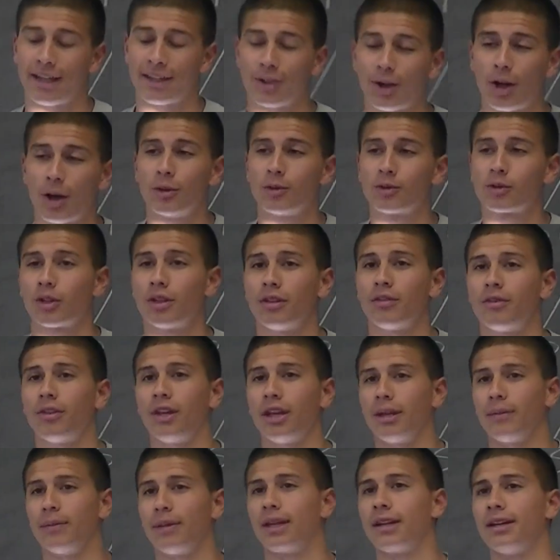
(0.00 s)
I thought it was really
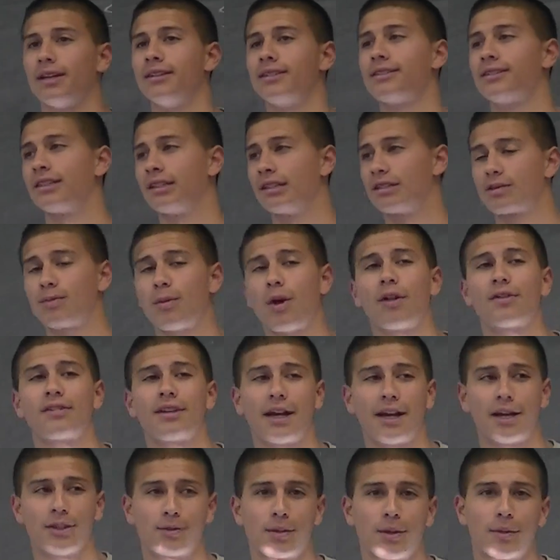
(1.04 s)
fitting because in small
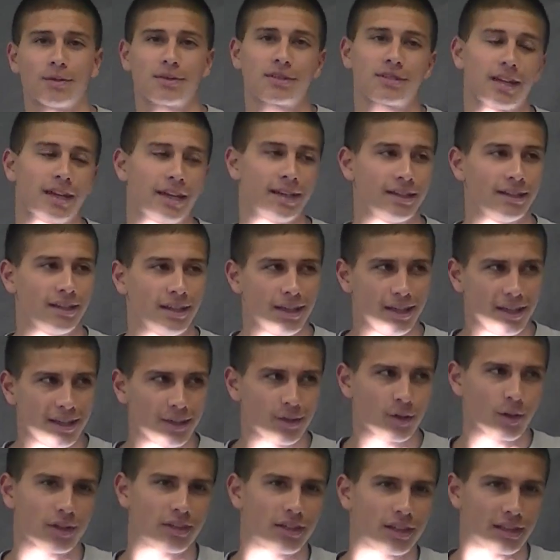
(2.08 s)
towns, people say
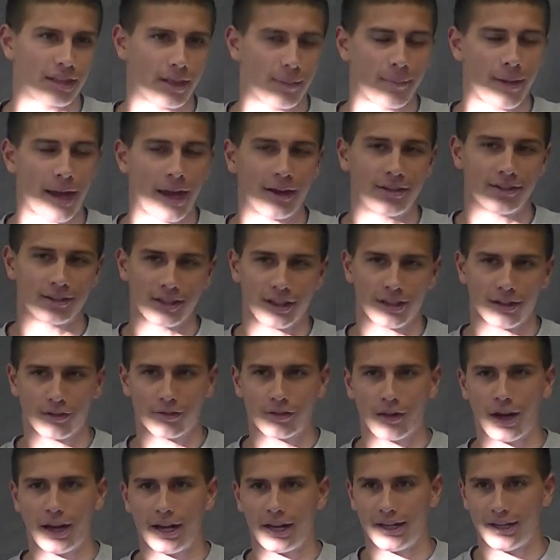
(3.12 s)
the only thing that matters on a
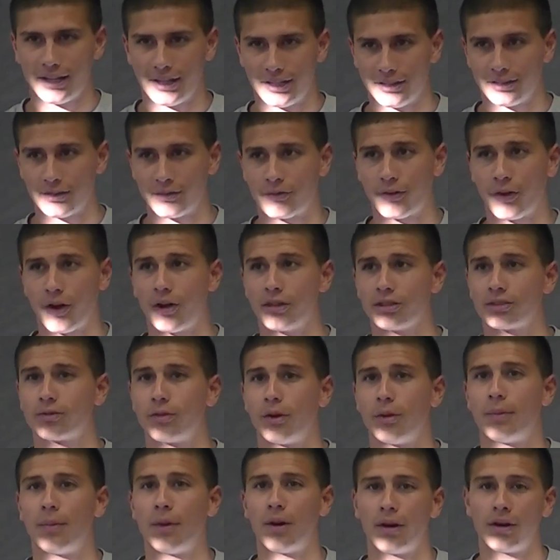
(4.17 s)
Friday night in fall is
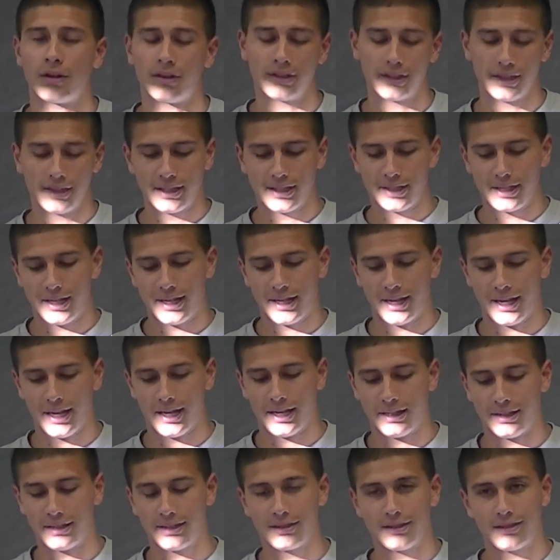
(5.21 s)
football,
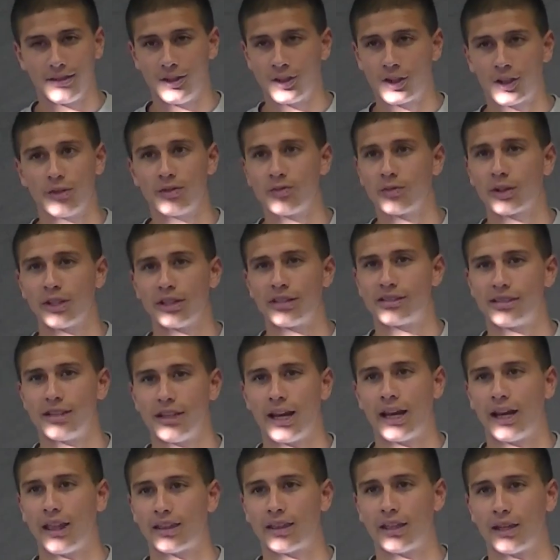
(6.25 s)
and you couldn't really see
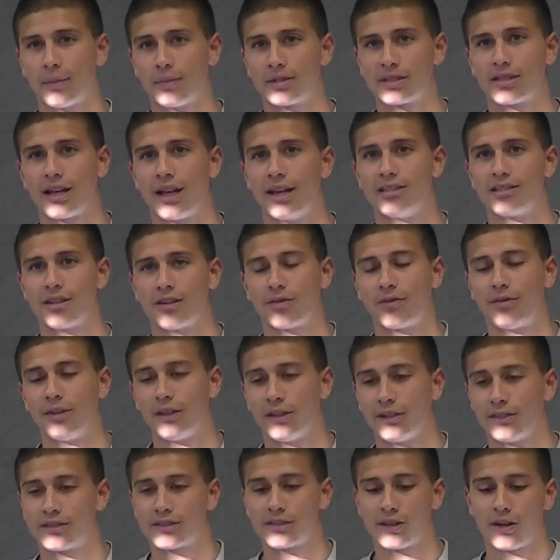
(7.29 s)
anything besides our
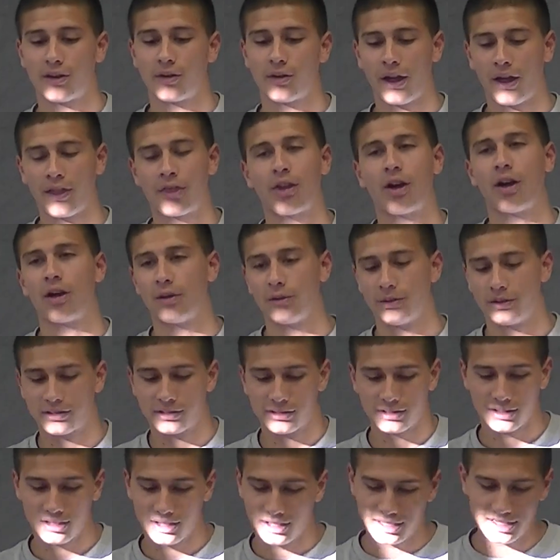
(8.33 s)
field. So I thought it was
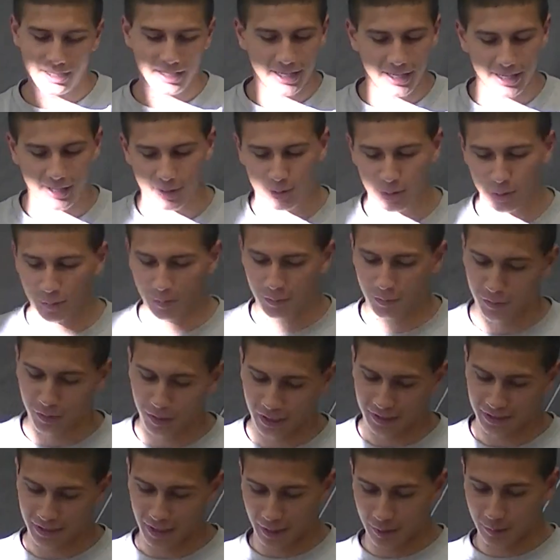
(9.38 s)
extremely
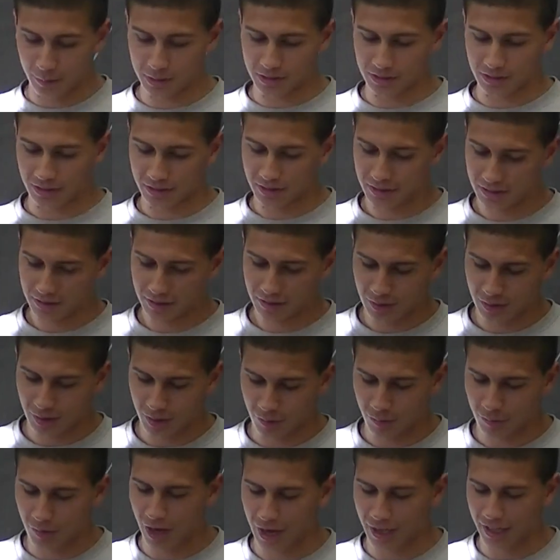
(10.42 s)
fitting that it was a
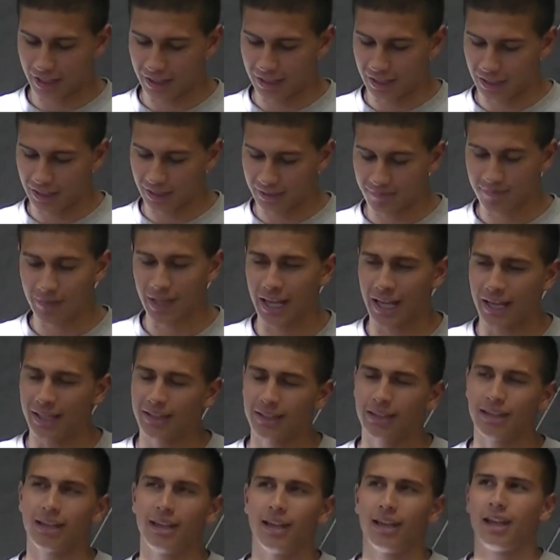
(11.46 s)
foggy night, and
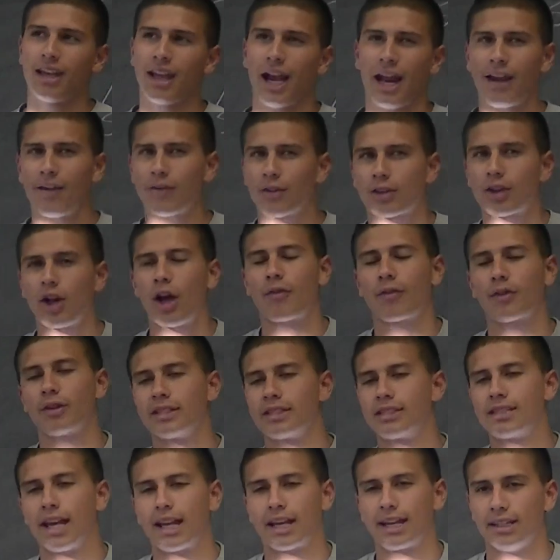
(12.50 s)
I never thought for a
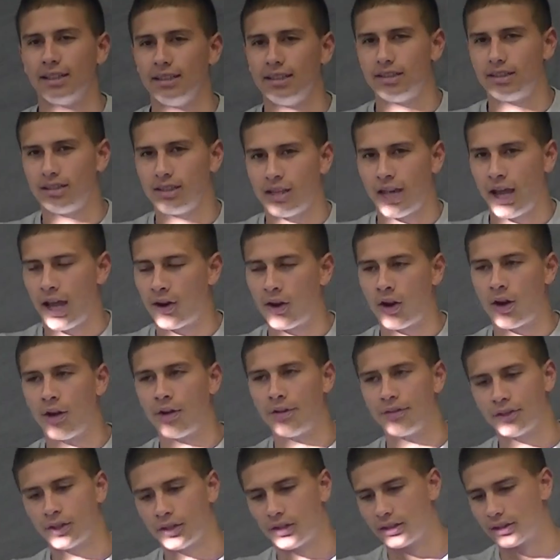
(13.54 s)
second at
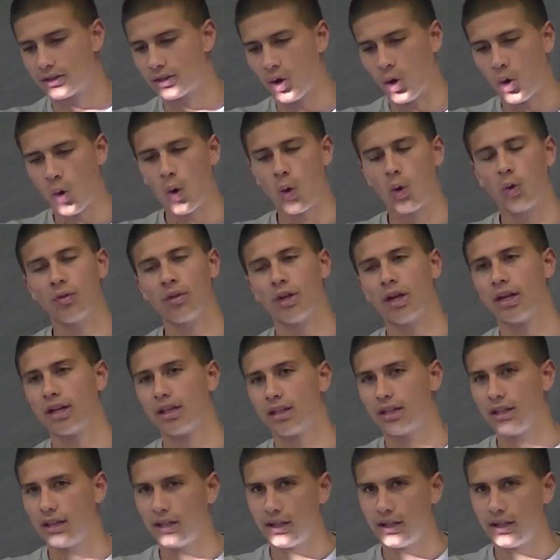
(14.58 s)
all during the whole night